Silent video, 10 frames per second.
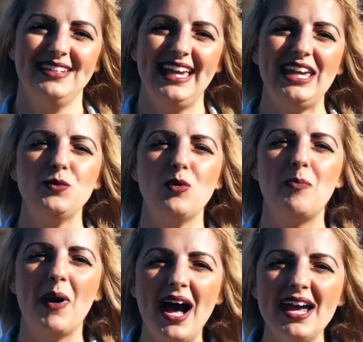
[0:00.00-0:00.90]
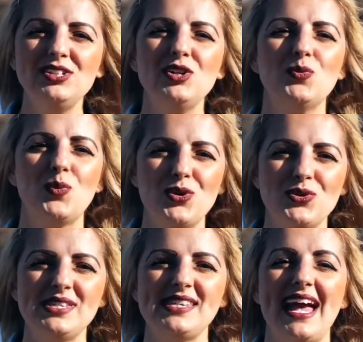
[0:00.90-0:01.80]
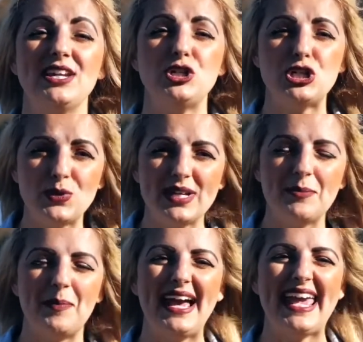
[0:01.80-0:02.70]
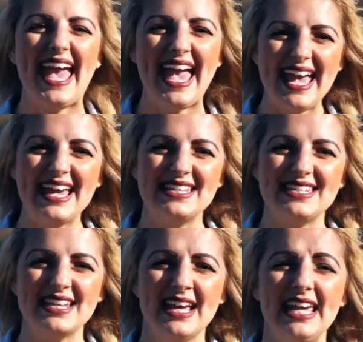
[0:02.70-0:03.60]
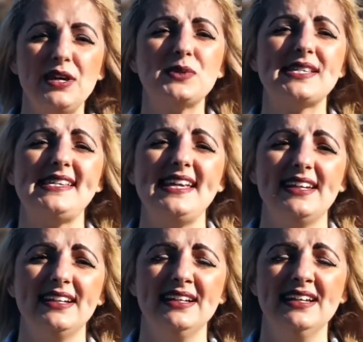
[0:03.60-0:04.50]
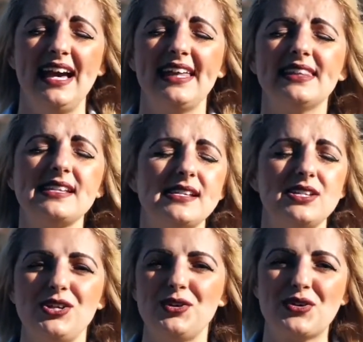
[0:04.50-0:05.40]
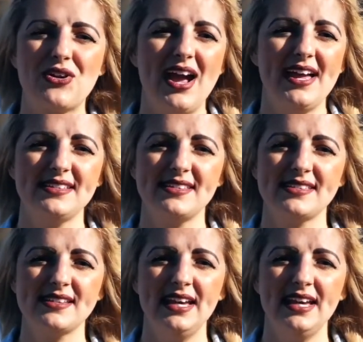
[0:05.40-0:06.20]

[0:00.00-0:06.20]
He will bind your wounds and do it by hand. He will sit and listen to your cries.